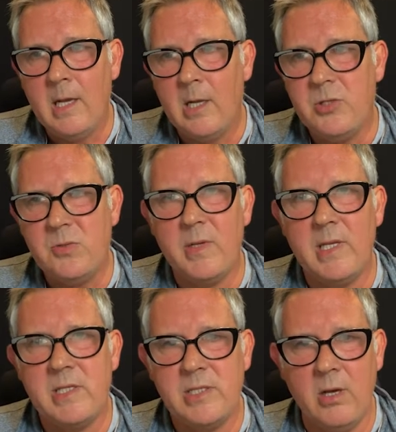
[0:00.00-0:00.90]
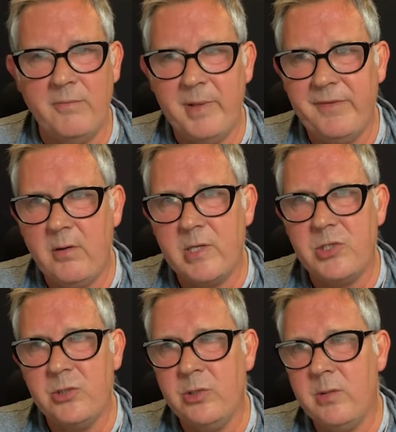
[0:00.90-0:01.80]
I just want to sort of, before I
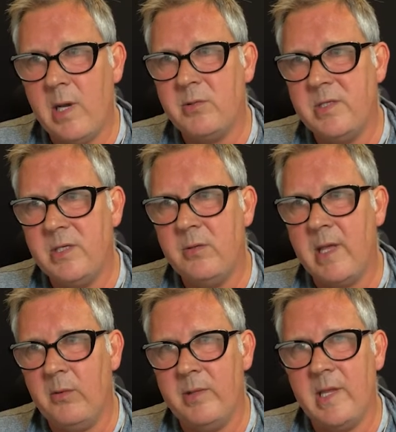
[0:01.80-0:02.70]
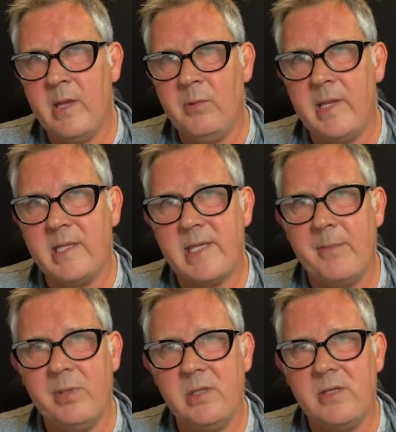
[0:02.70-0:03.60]
show you how to do that with
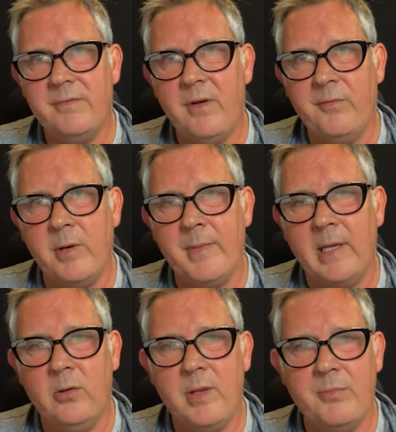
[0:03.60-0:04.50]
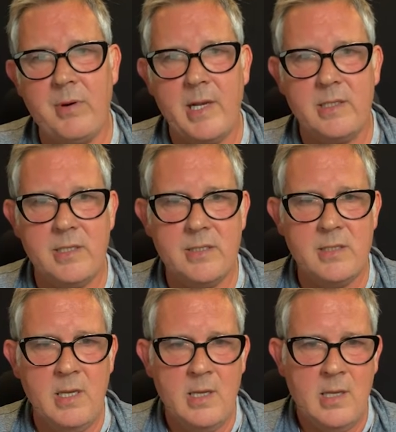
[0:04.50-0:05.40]
examples of what it might look in practice,
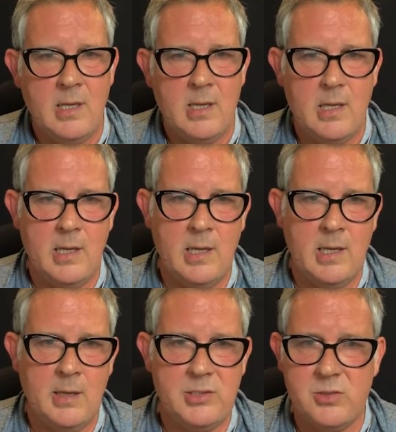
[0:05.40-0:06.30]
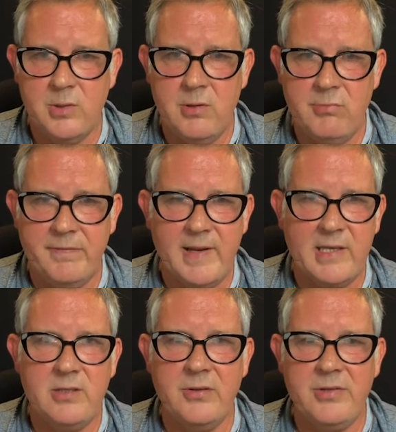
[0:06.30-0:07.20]
I just want to
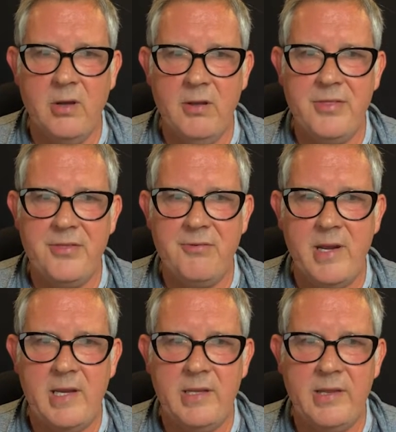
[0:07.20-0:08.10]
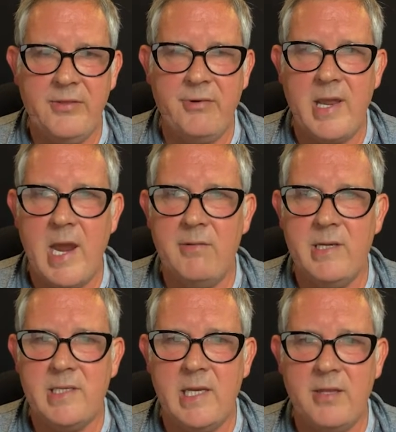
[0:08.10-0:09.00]
reflect on sort of three
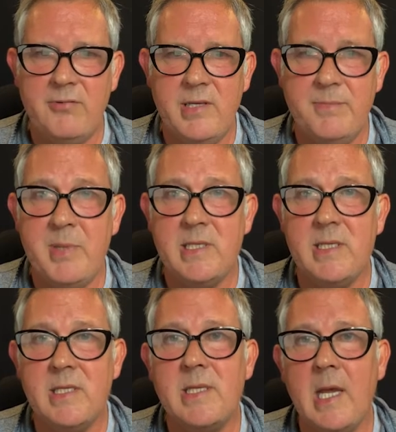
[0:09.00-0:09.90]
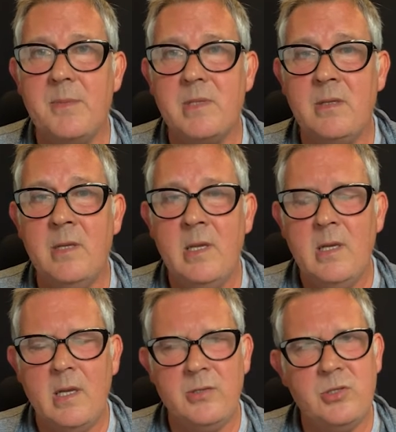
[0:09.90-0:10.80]
areas here, 3 business types, and
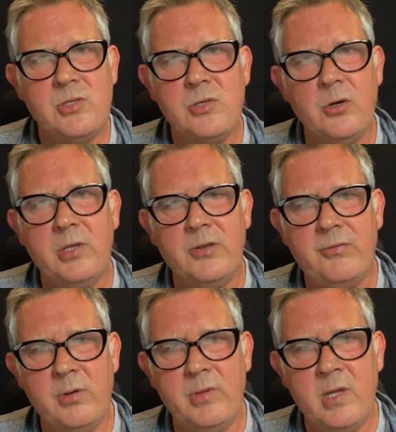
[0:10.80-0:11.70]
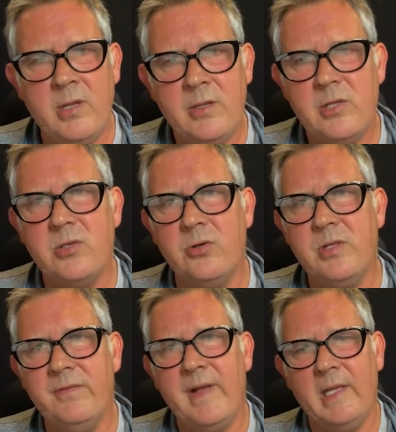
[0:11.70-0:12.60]
just talk you through the
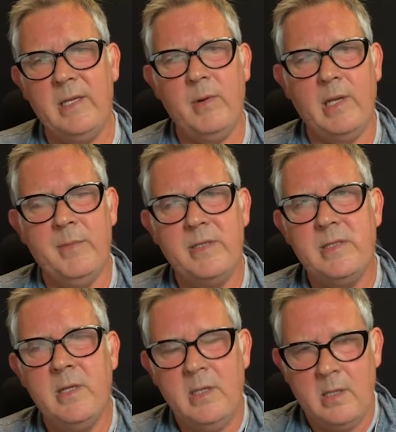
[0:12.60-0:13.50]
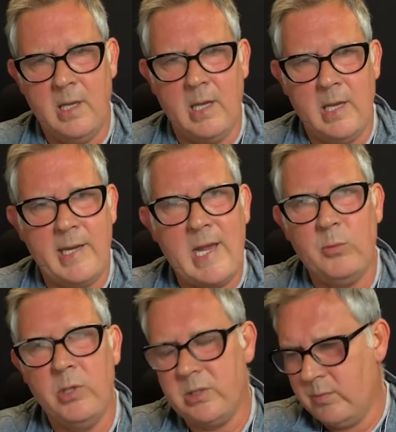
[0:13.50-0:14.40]
social value element. And I
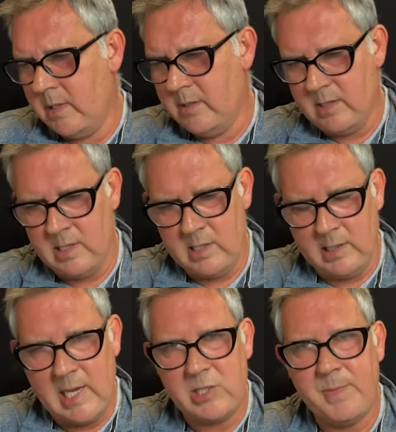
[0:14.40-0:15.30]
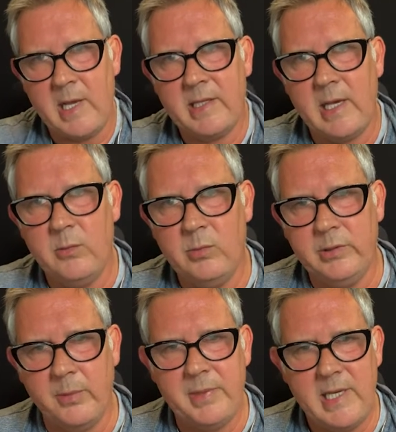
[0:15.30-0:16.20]
worked with a large bank that will
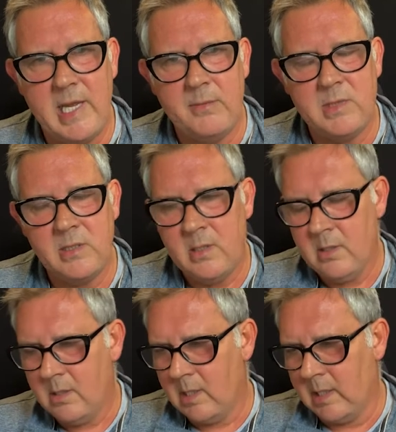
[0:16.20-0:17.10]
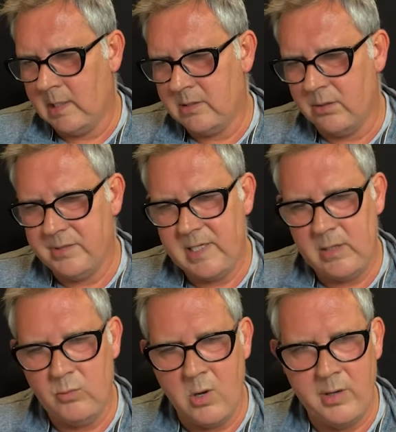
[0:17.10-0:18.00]
not be named, and on day
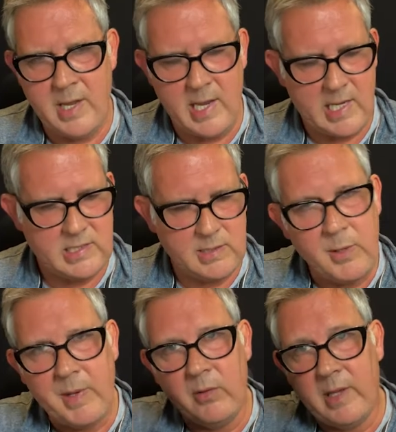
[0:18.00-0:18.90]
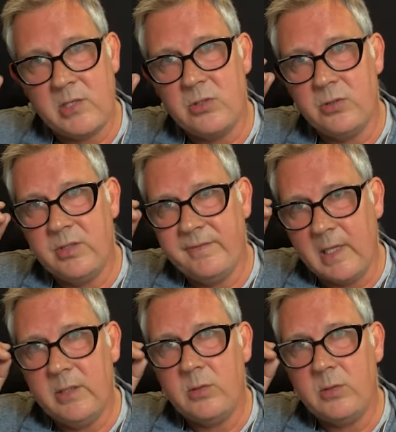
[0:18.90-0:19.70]
one I asked them about their social value